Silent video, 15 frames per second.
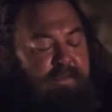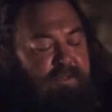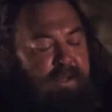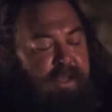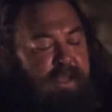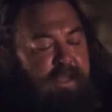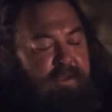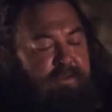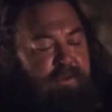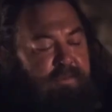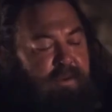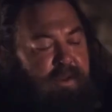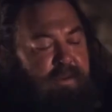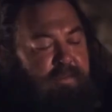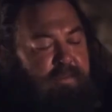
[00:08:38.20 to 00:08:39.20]
and thus,
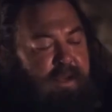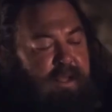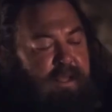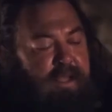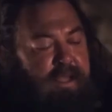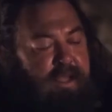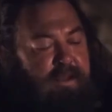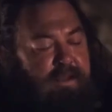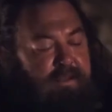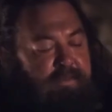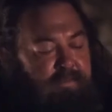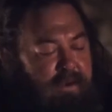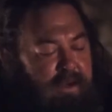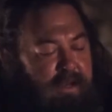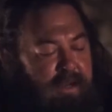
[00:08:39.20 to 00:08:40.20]
to Ned, breached his
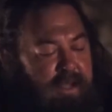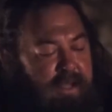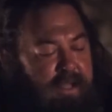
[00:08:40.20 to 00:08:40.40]
duty,